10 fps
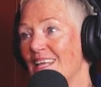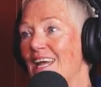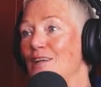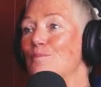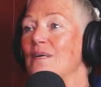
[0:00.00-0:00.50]

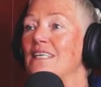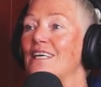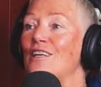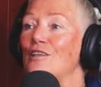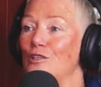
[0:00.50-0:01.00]
And
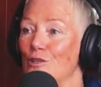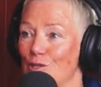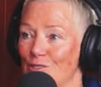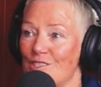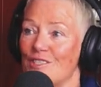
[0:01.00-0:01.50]
Mila
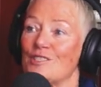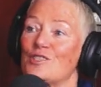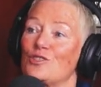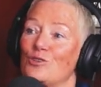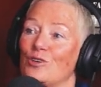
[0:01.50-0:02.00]
learns the
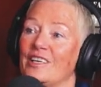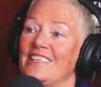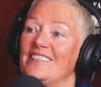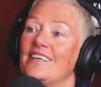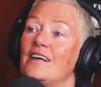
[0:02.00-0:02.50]
story